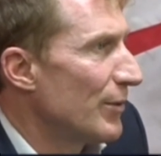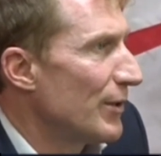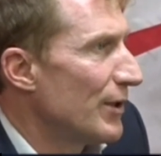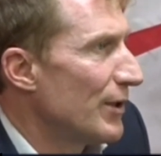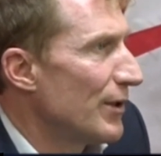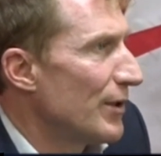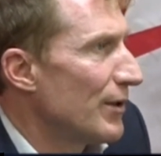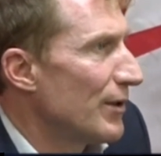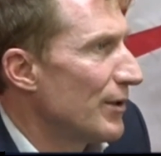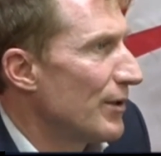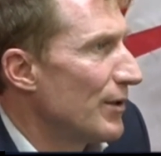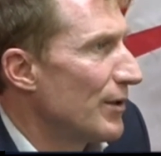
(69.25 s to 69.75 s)
we
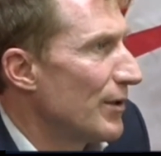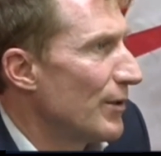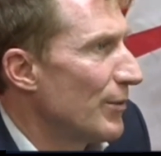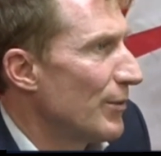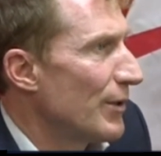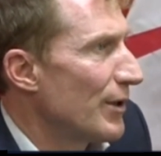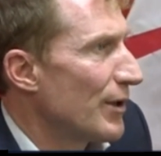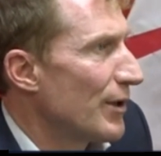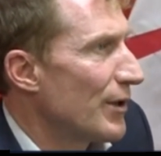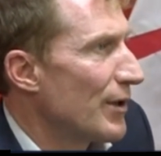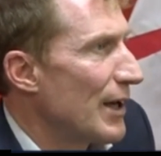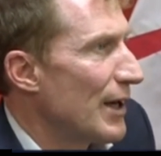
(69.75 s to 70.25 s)

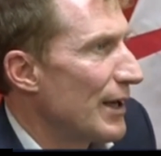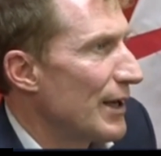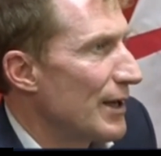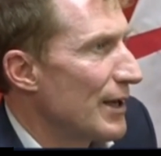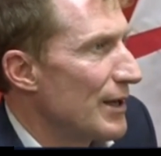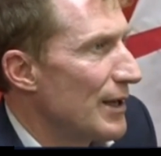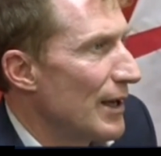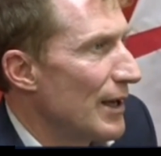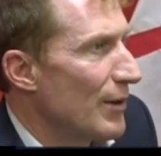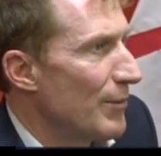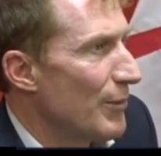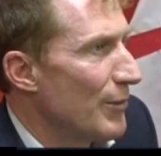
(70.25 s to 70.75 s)
are
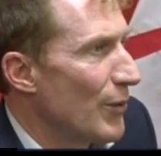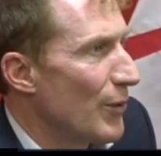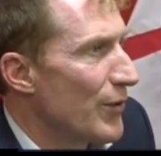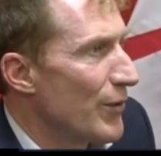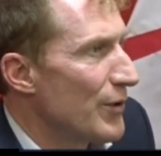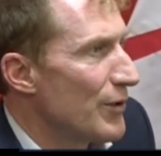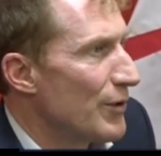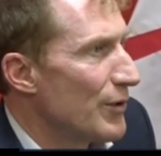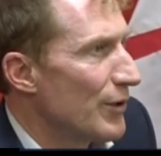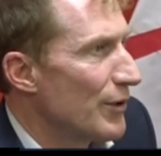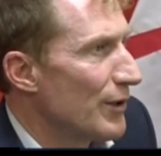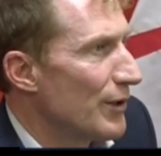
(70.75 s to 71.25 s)
cracking down both
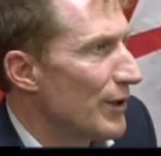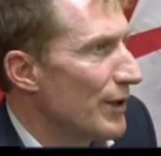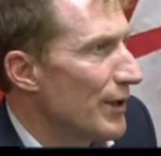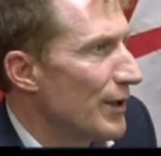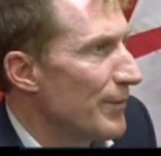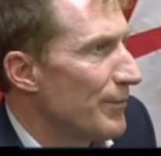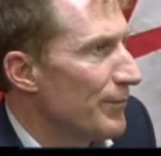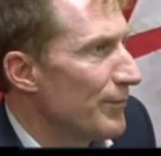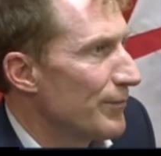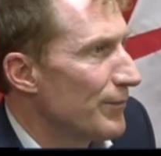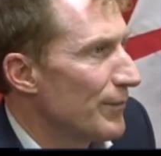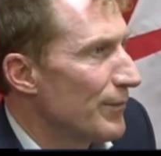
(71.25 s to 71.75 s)
internally